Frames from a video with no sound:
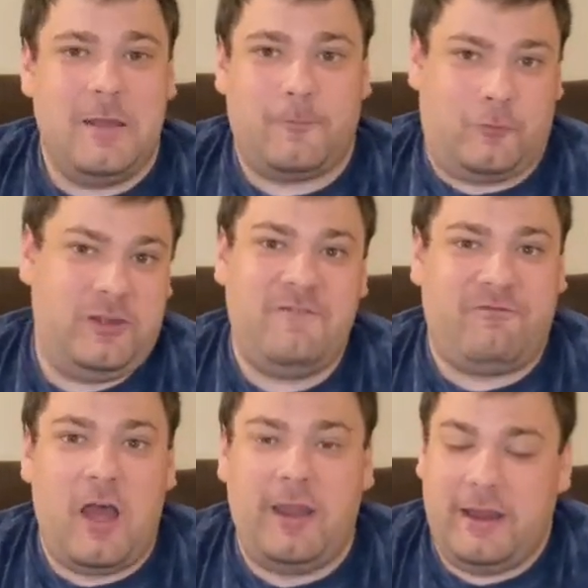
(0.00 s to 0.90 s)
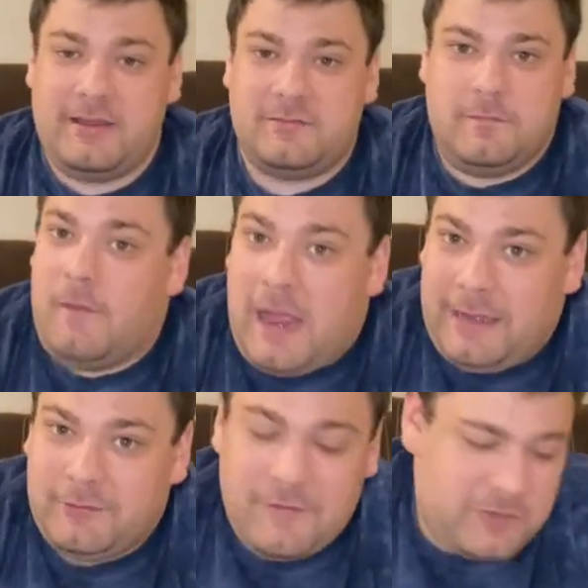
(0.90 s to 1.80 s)
pretty fun.
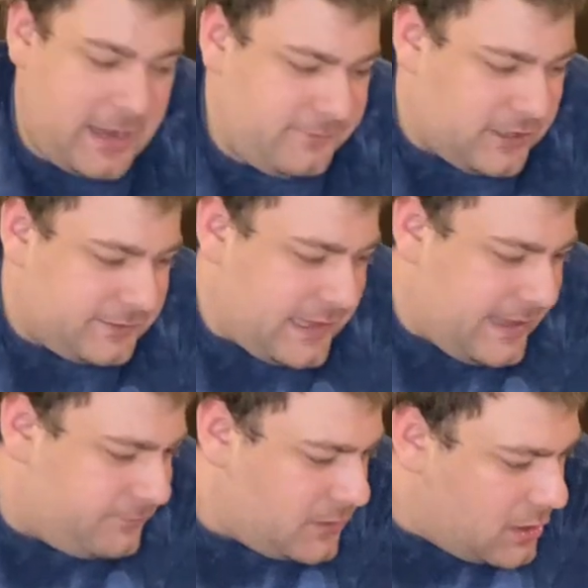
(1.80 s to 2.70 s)
I love games like that.